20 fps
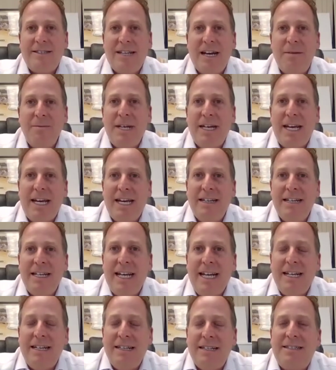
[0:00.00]
Tell me,
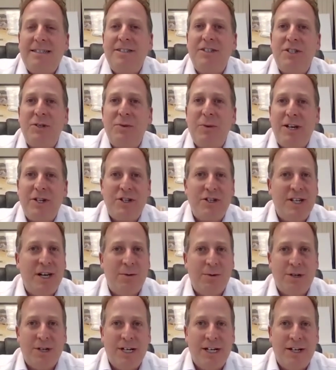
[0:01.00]
in the situation
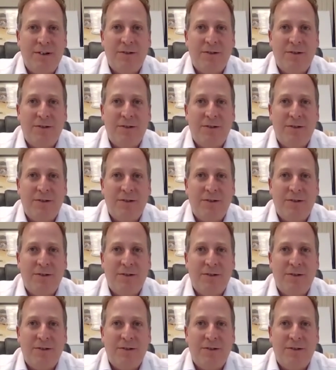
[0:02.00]
that we're